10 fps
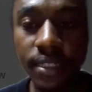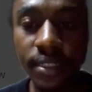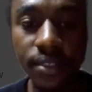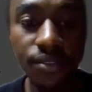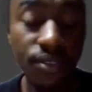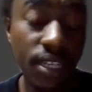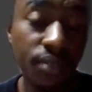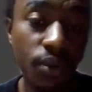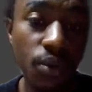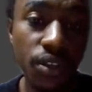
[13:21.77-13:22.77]
thanks for
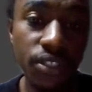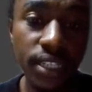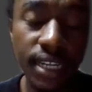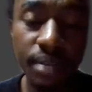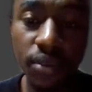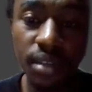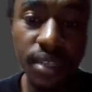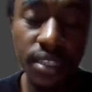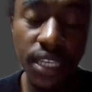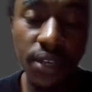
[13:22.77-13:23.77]
watching, and I'm gonna be seeing you
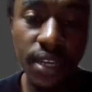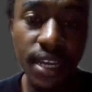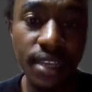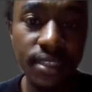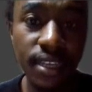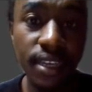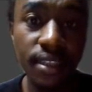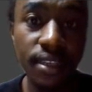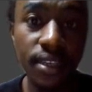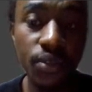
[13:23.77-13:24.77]
guys in the
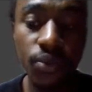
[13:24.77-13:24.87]
next one.